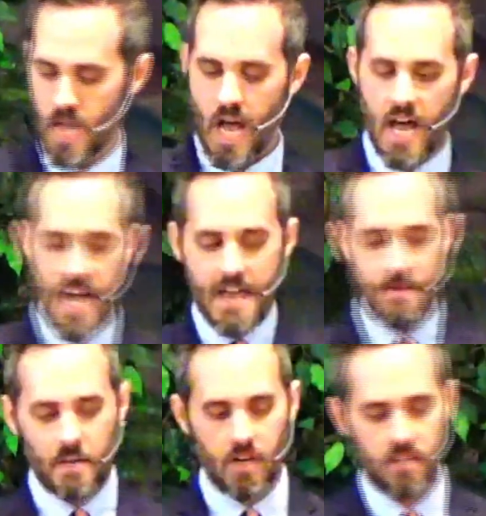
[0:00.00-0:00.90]
I
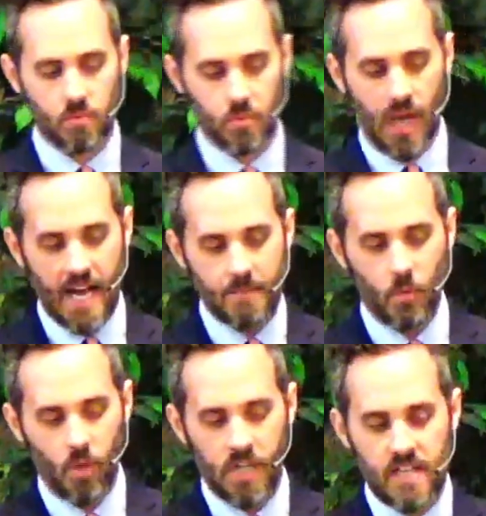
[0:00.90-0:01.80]
am, there is, I am the
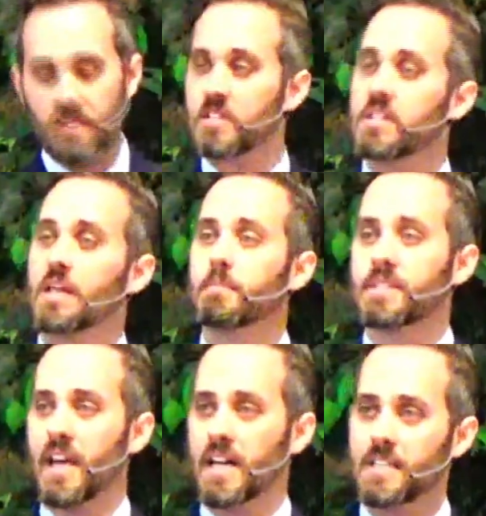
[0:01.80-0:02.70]
one and there is none
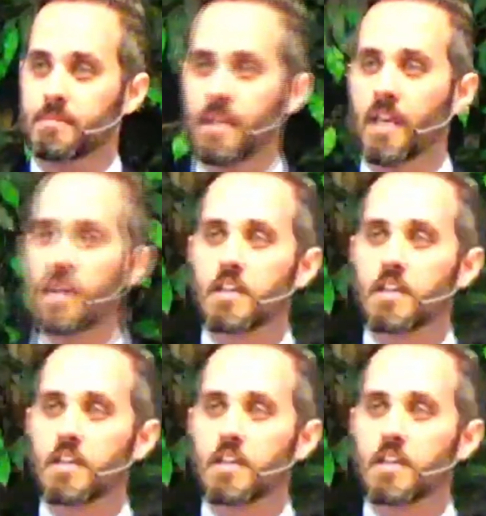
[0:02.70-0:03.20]
besides me.